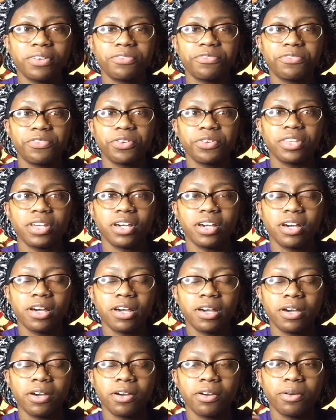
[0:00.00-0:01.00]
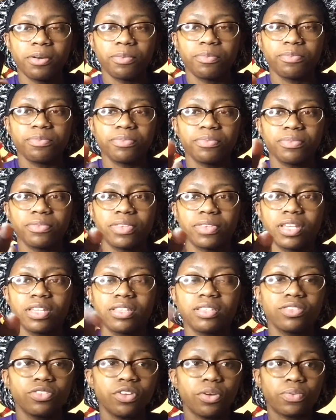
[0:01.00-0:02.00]
for the
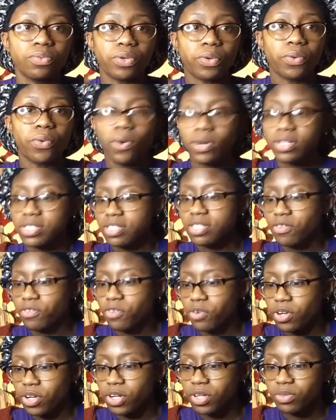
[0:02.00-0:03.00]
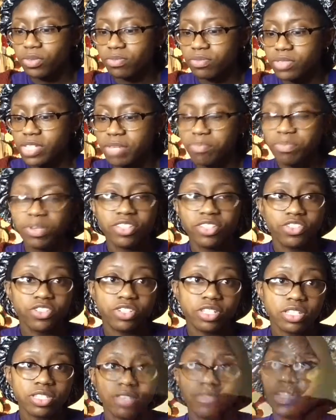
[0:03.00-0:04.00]
you know, record stuff or take pictures and stuff